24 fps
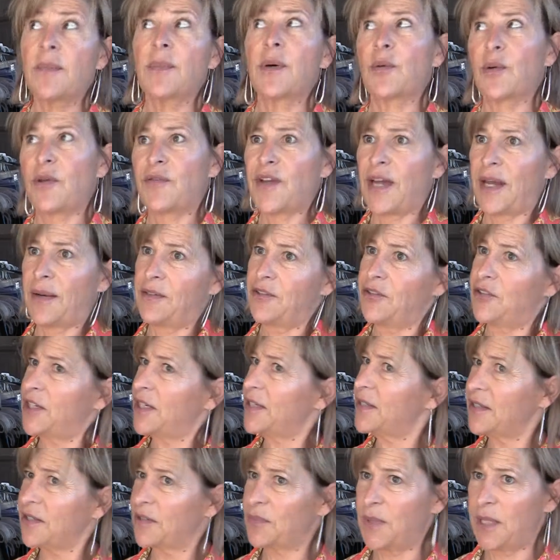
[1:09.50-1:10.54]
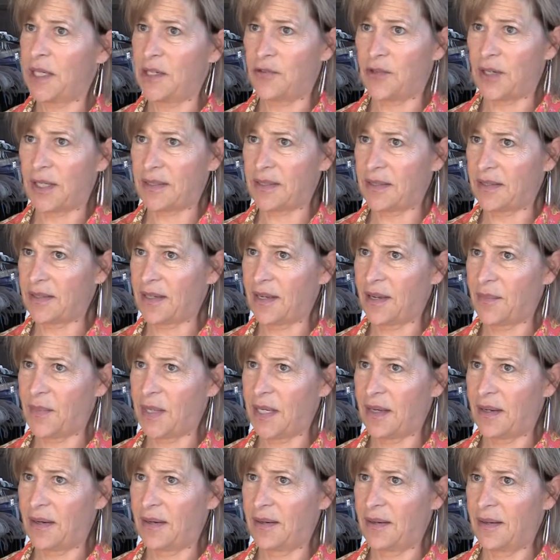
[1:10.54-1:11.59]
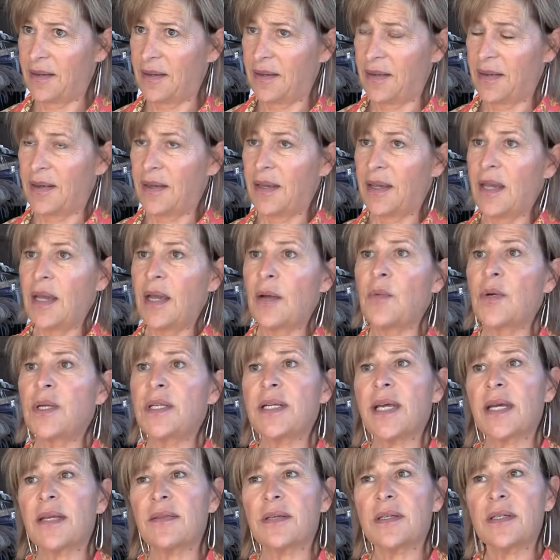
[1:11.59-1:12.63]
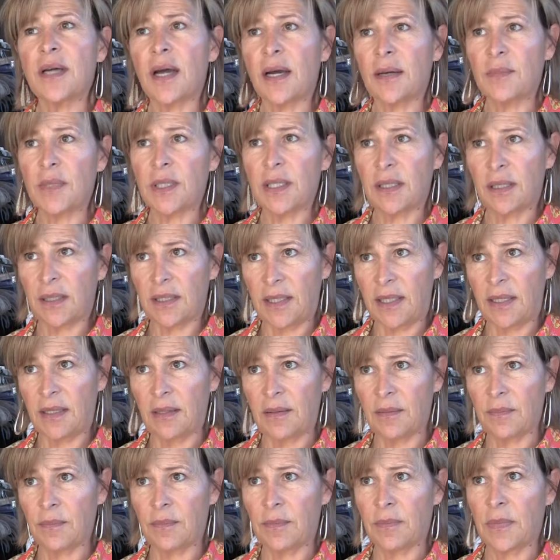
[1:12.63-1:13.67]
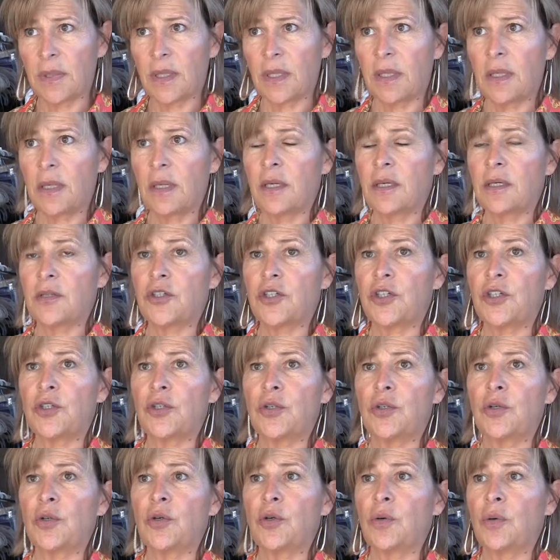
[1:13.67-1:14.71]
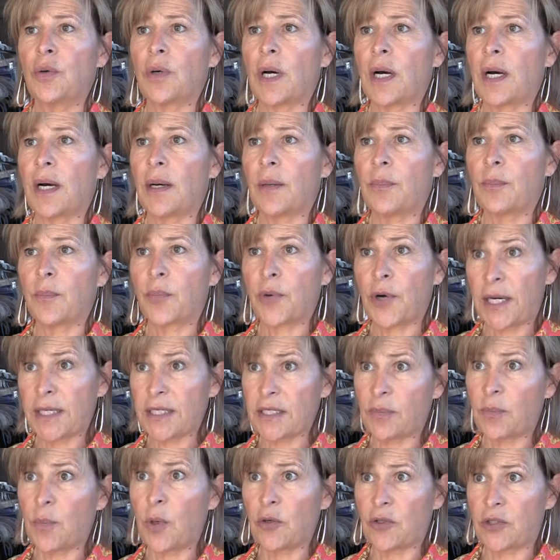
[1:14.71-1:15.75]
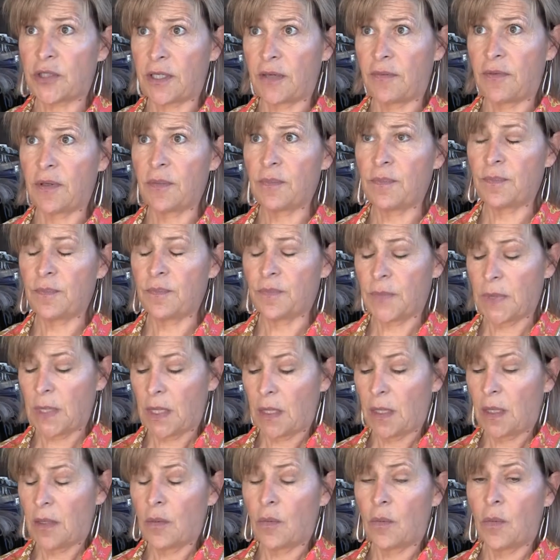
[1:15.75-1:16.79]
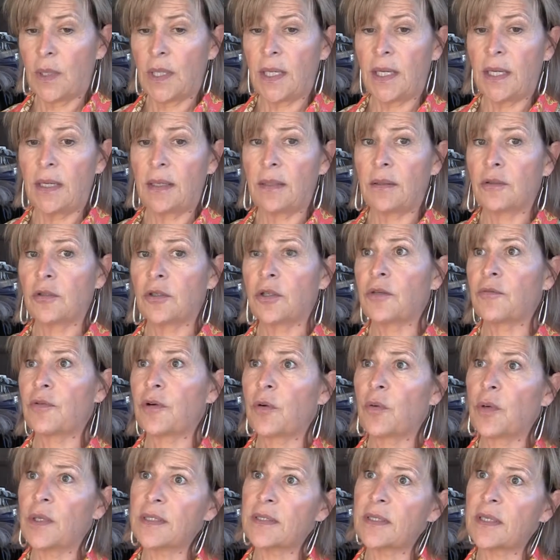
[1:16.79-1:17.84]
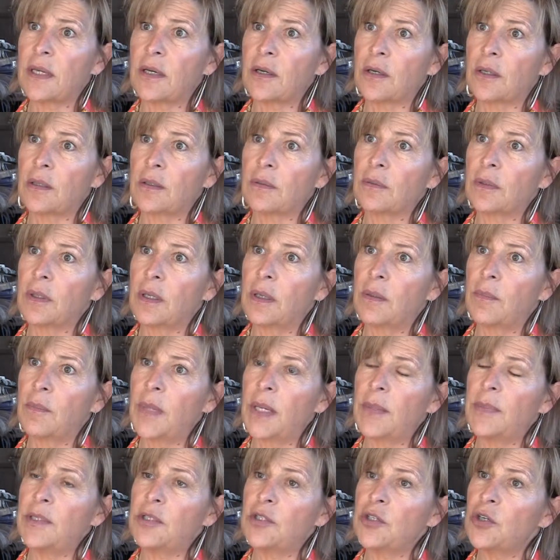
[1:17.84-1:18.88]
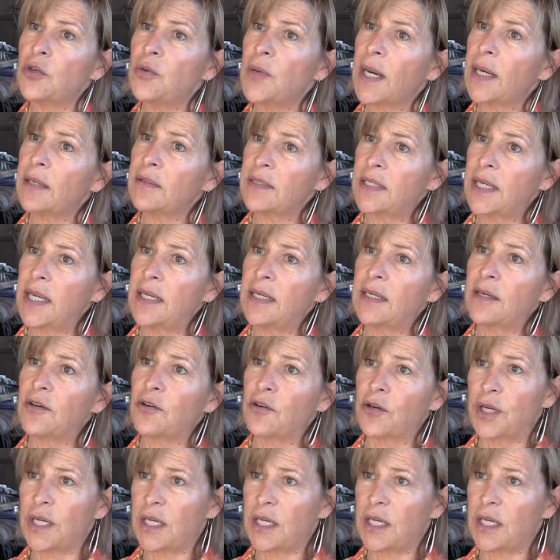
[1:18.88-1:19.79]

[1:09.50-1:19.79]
but we've had just as many dresses come in. And we take the time to clean them, to uh, press most of them. We look for ones that are maybe too outdated or